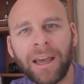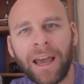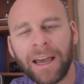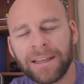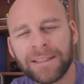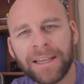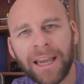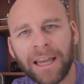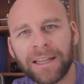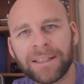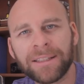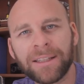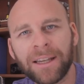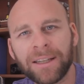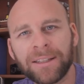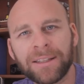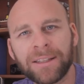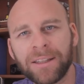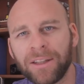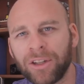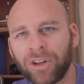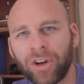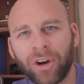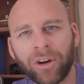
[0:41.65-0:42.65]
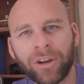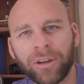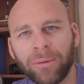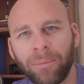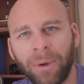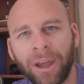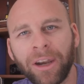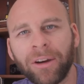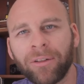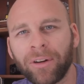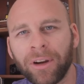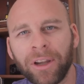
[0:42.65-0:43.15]
As Kat says in the
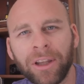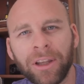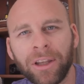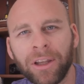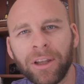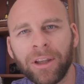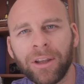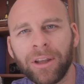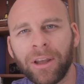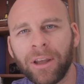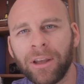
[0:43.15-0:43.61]
documentary,